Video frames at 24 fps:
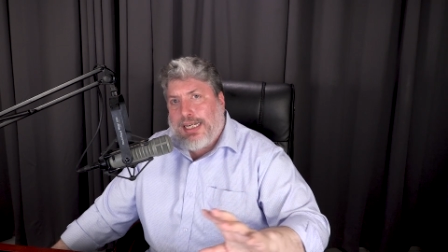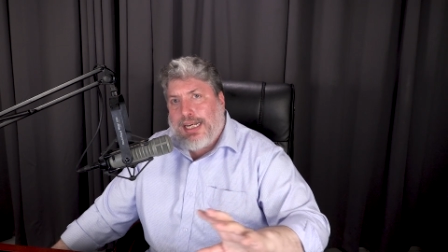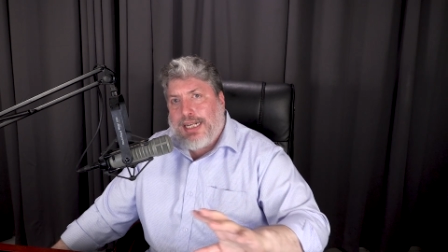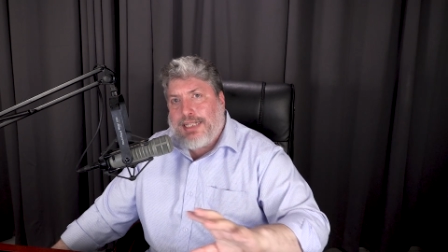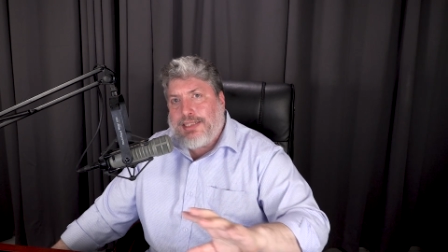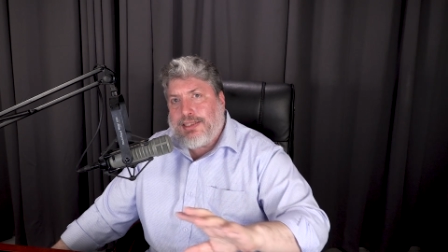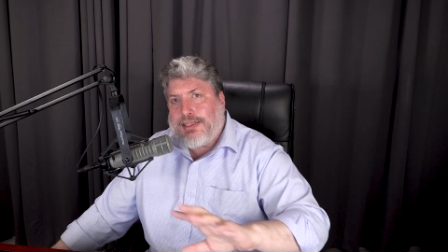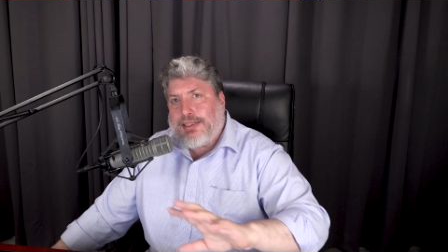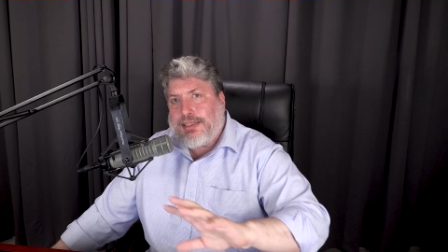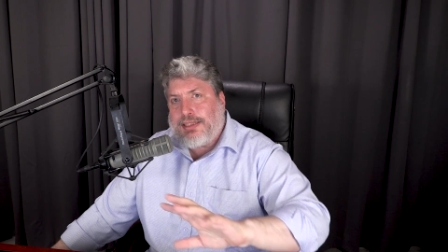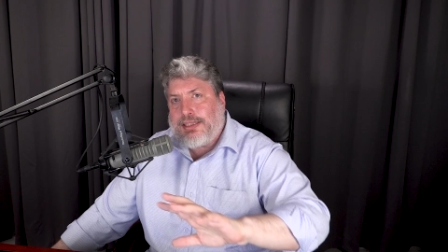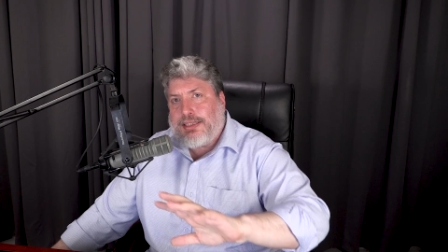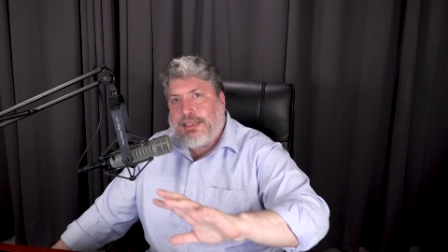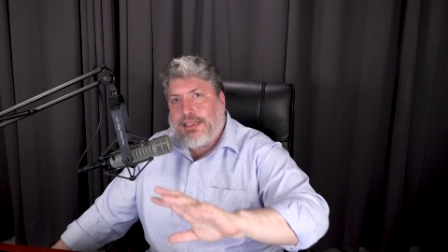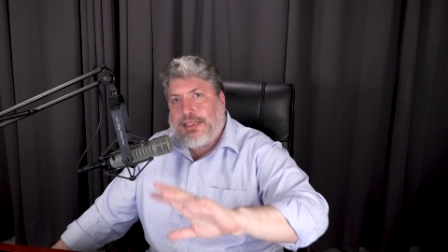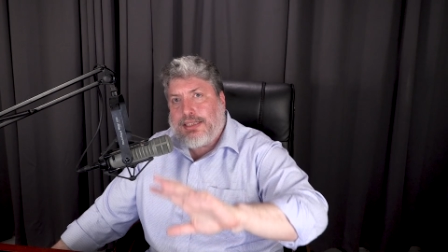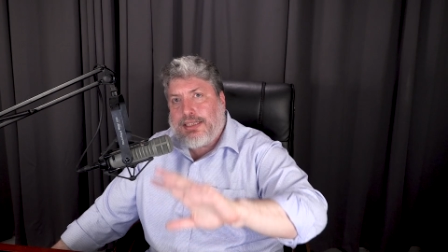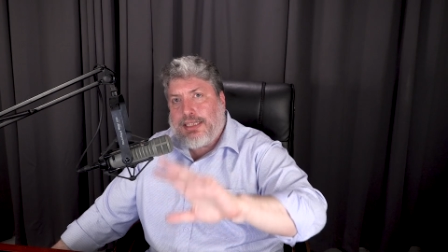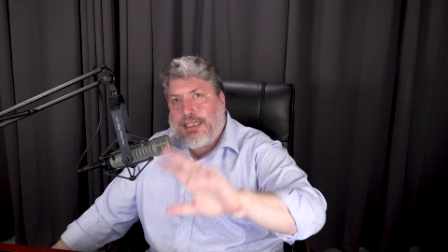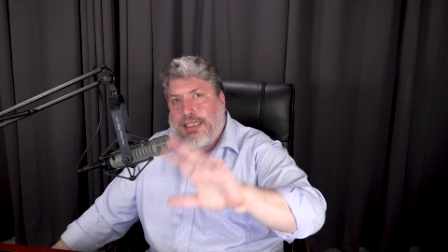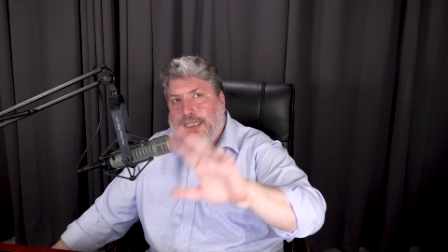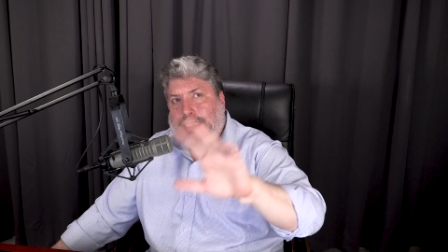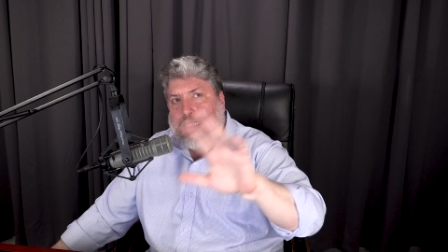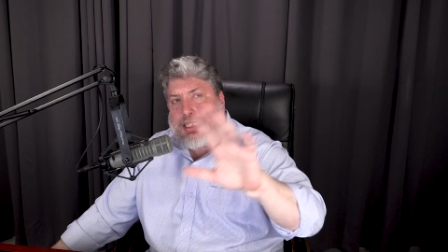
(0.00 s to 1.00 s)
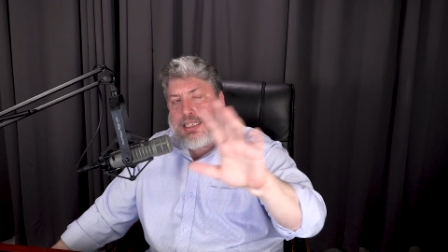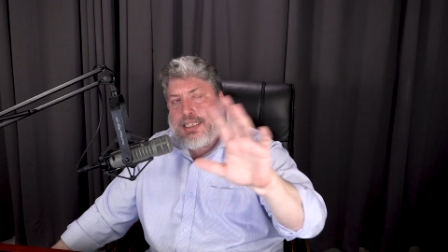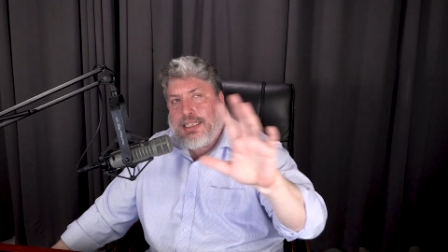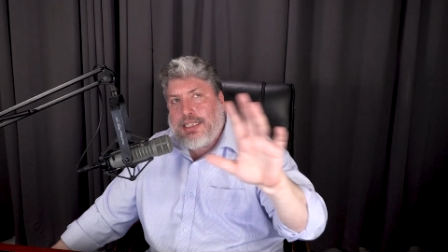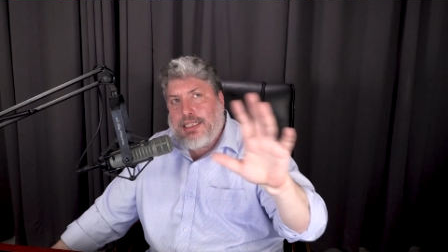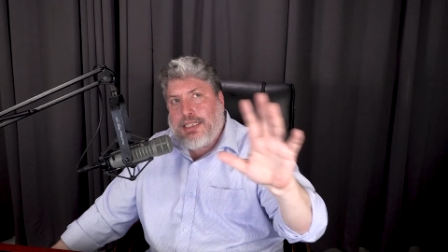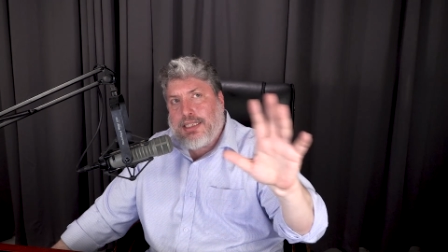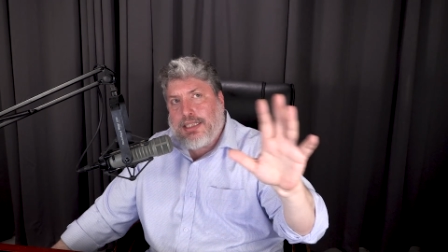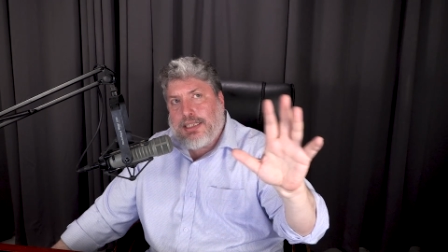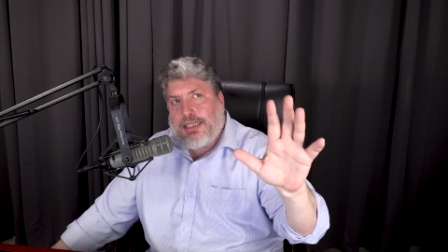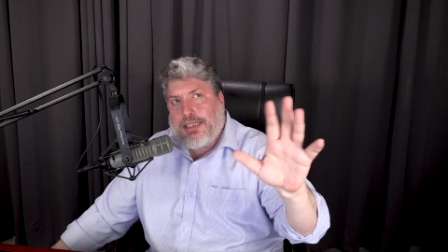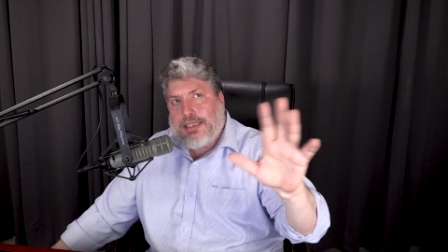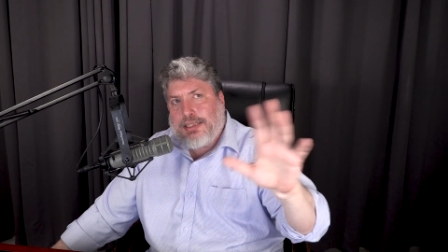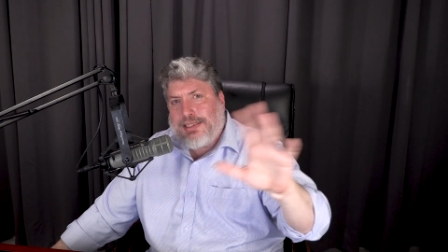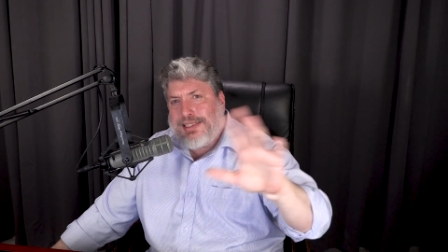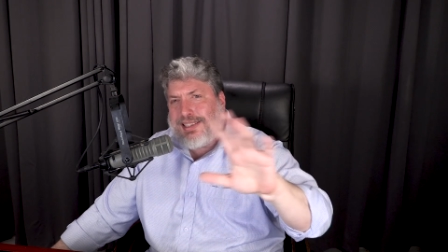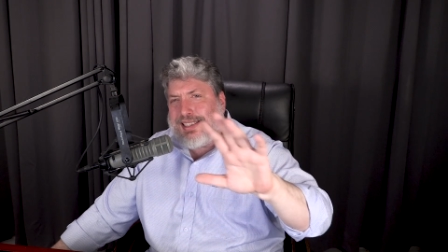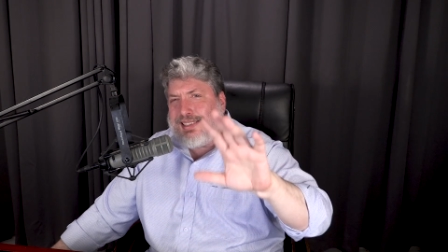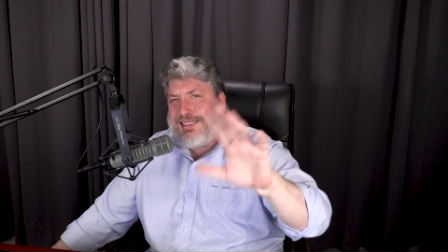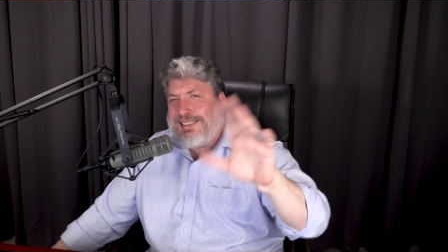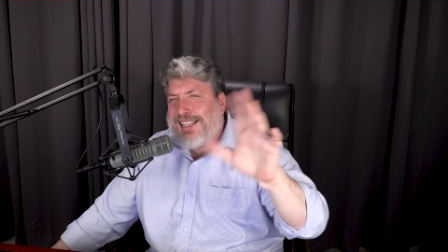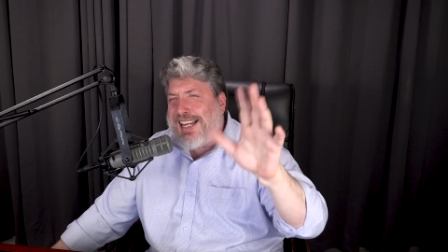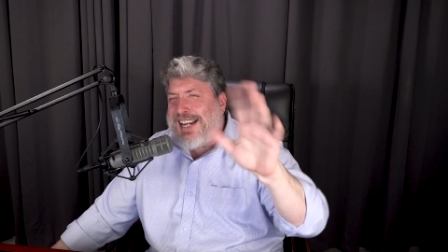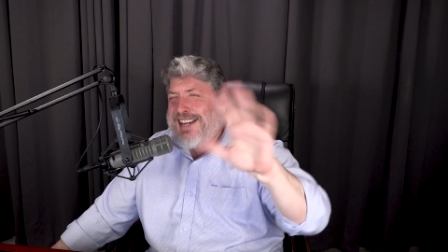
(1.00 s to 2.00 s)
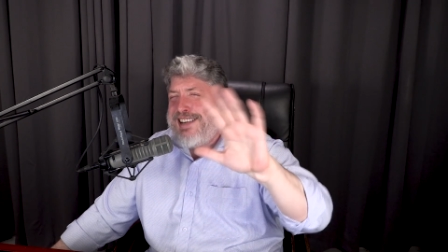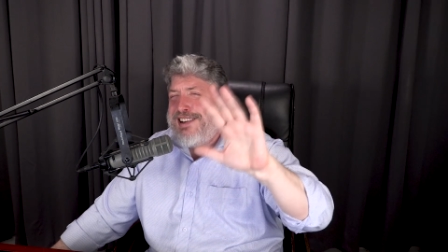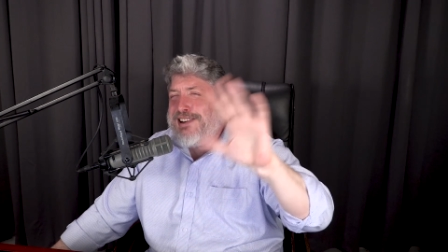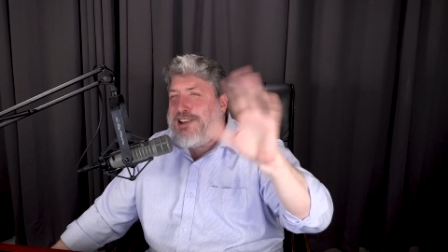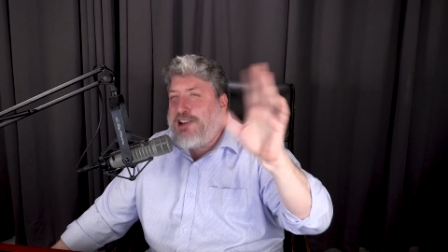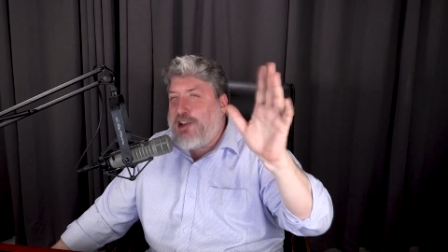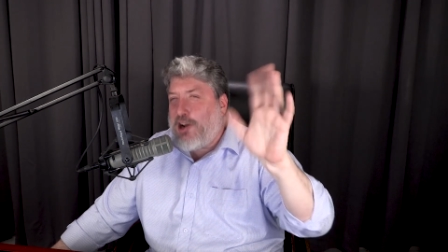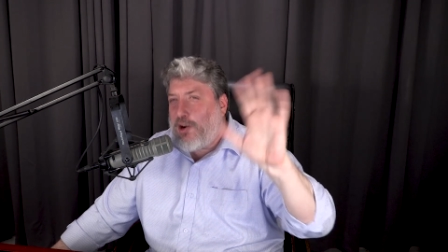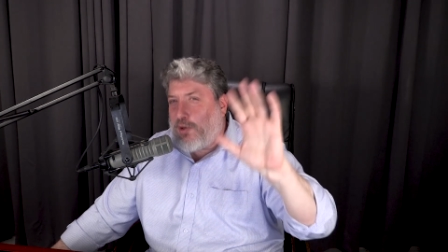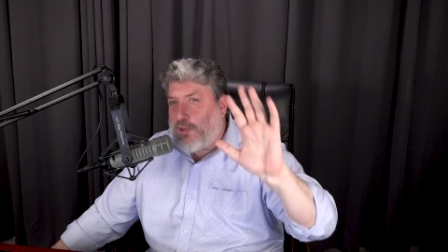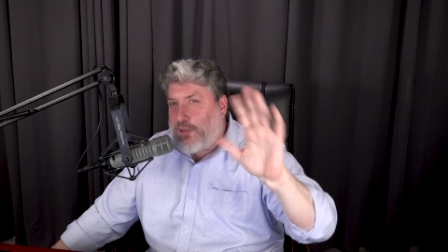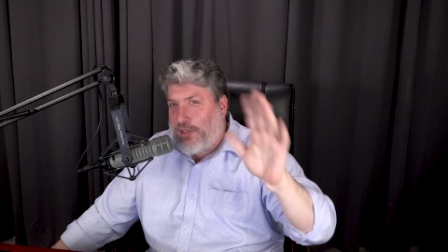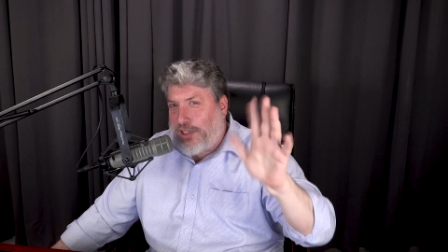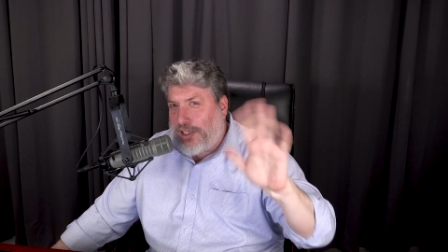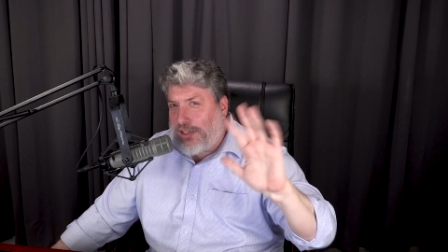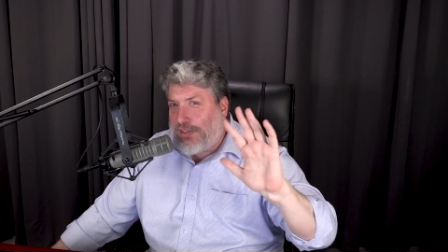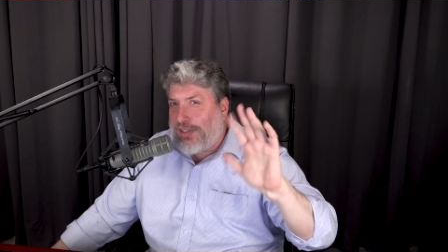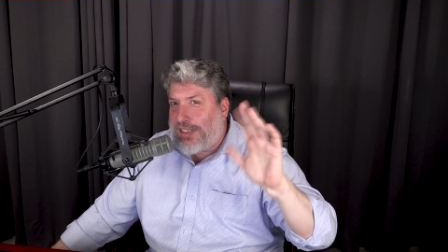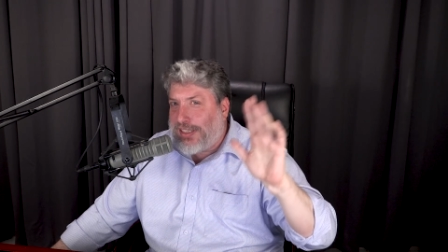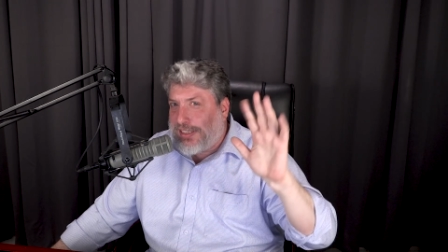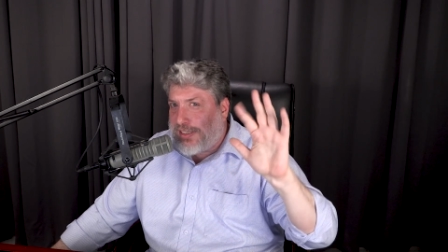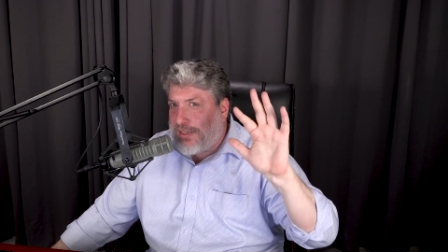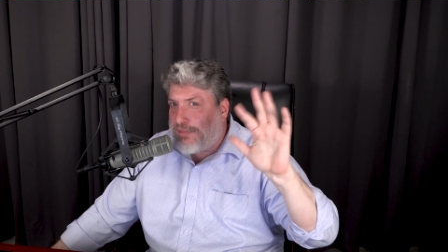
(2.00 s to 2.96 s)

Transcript: and see they know there